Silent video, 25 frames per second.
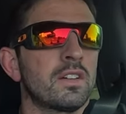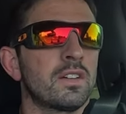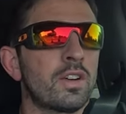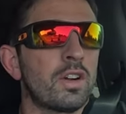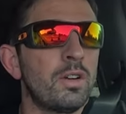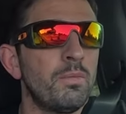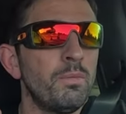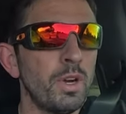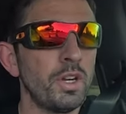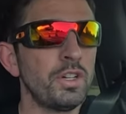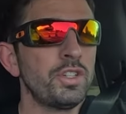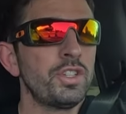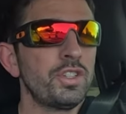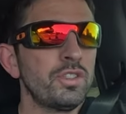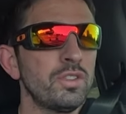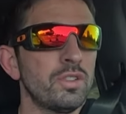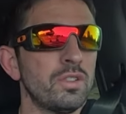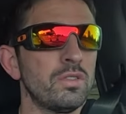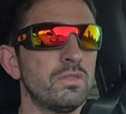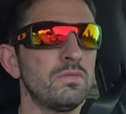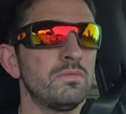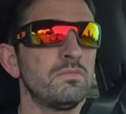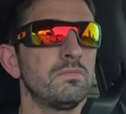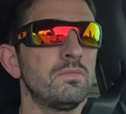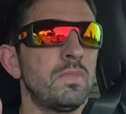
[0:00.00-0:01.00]

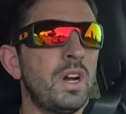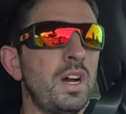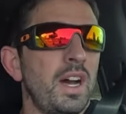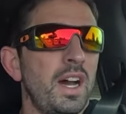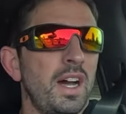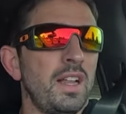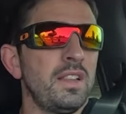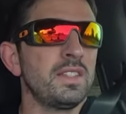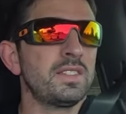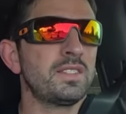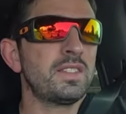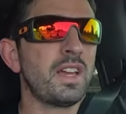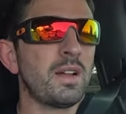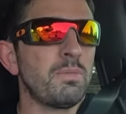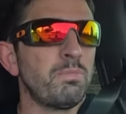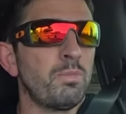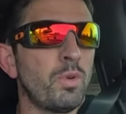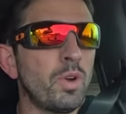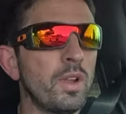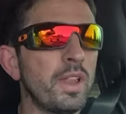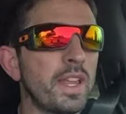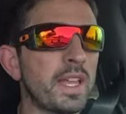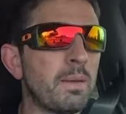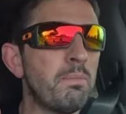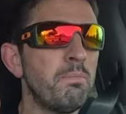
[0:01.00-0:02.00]
Commercial. Uh, let's talk
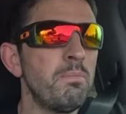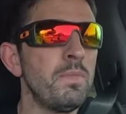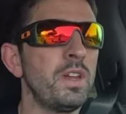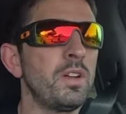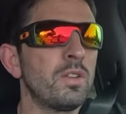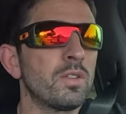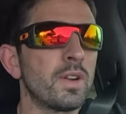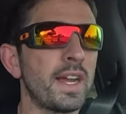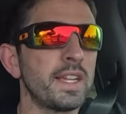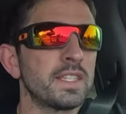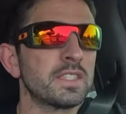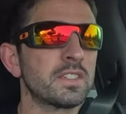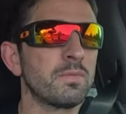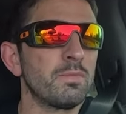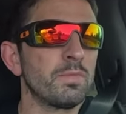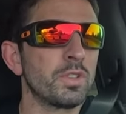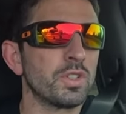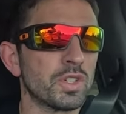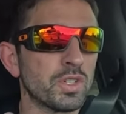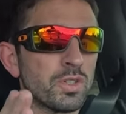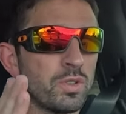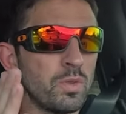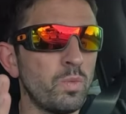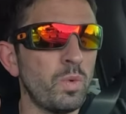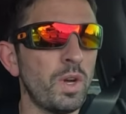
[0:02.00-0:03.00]
more like mid-rise
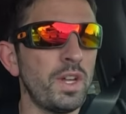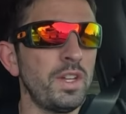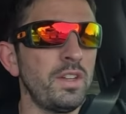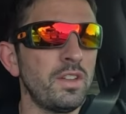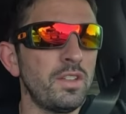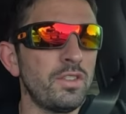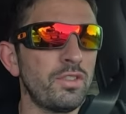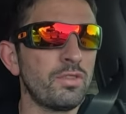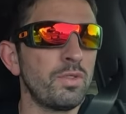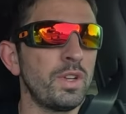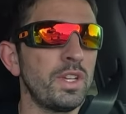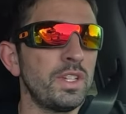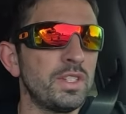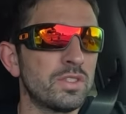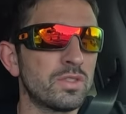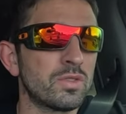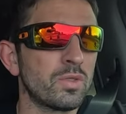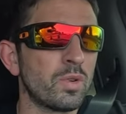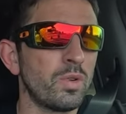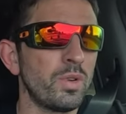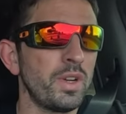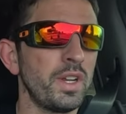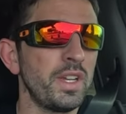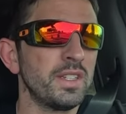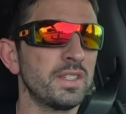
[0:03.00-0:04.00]
commercial, one to three
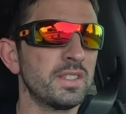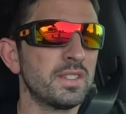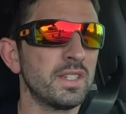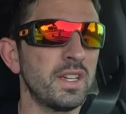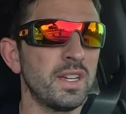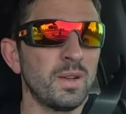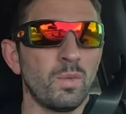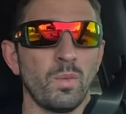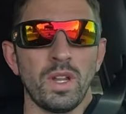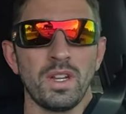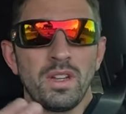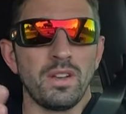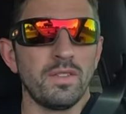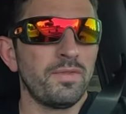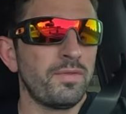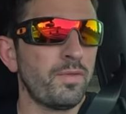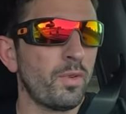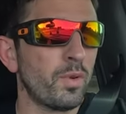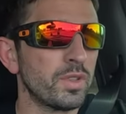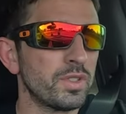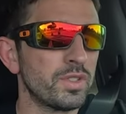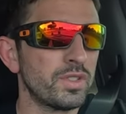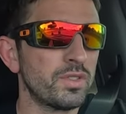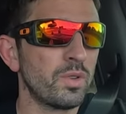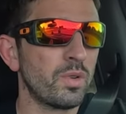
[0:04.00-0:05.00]
stories, uh, one to
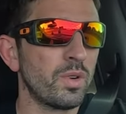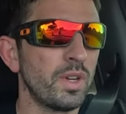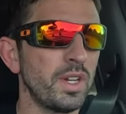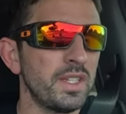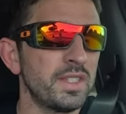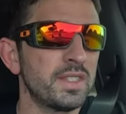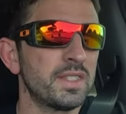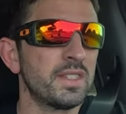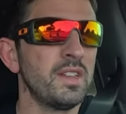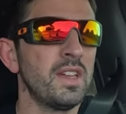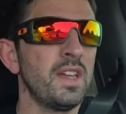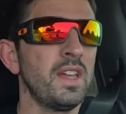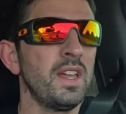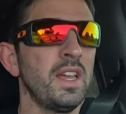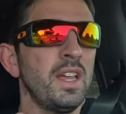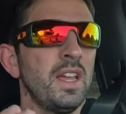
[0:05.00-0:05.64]
four stories.